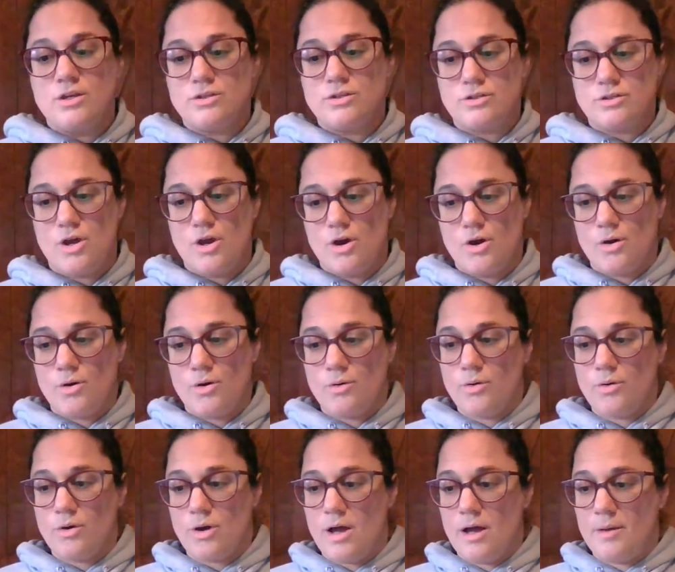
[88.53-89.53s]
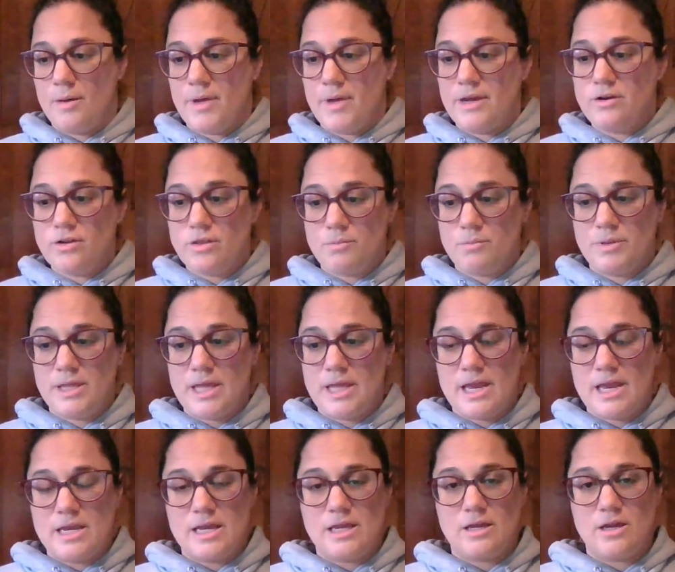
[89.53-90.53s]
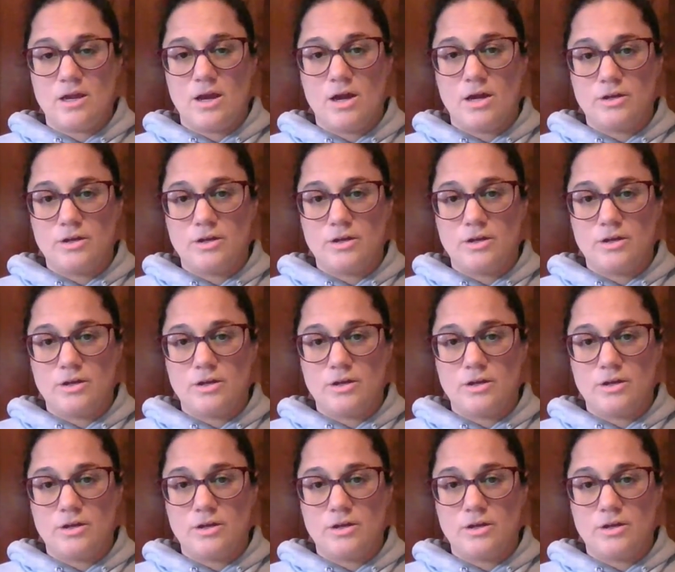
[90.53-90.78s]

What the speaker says: So under the planning